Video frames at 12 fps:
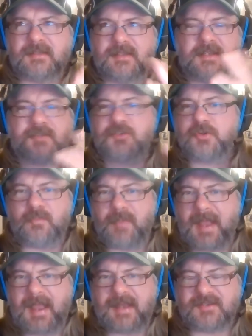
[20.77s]
issue
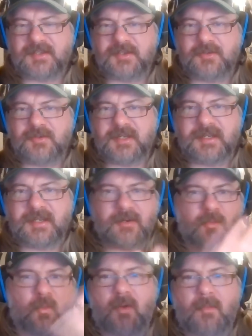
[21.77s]
bags that you can get
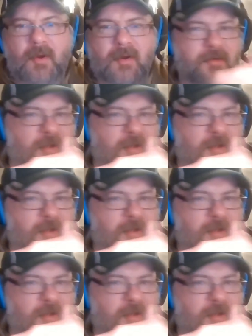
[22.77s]
at Walmart